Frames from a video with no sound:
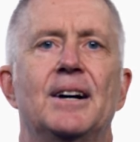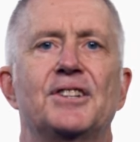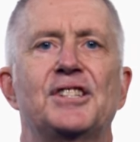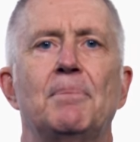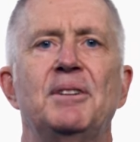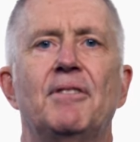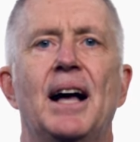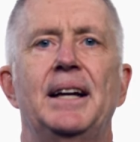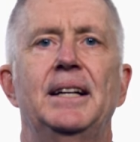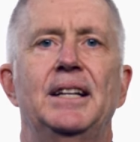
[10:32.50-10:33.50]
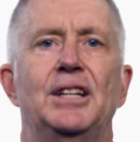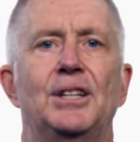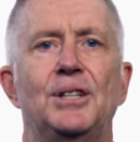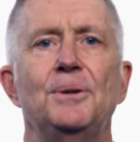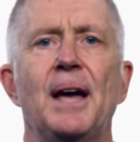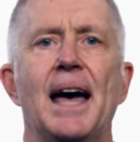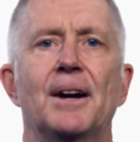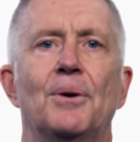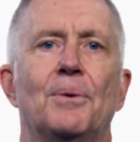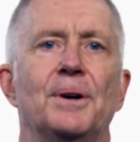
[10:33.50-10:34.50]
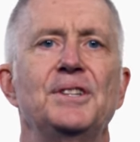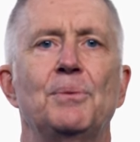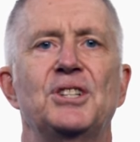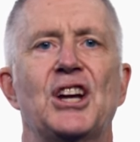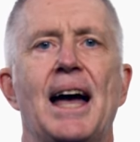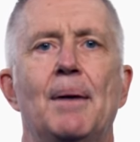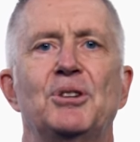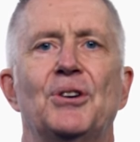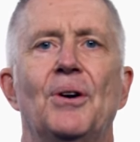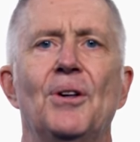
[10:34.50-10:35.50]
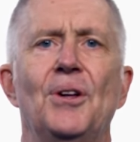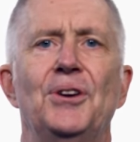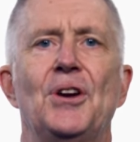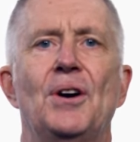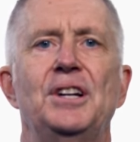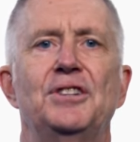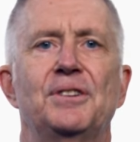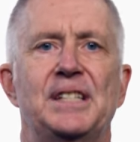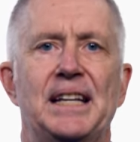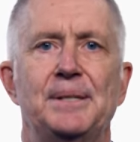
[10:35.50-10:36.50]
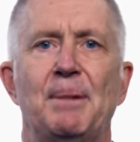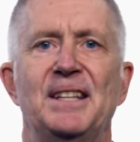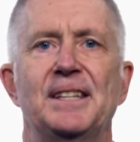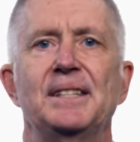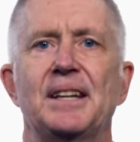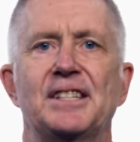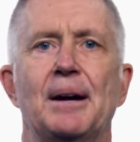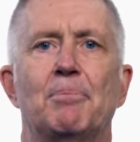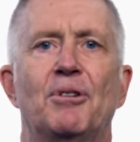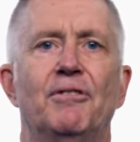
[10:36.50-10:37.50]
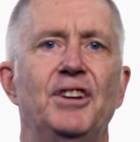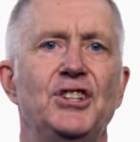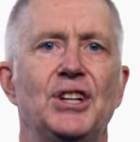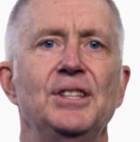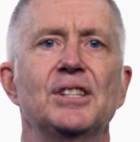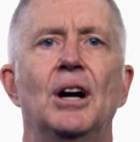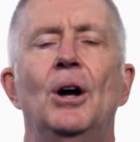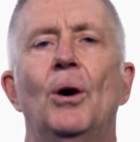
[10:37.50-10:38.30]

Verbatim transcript: are subdivided into two categories which capture all non-interest expenses except provisions,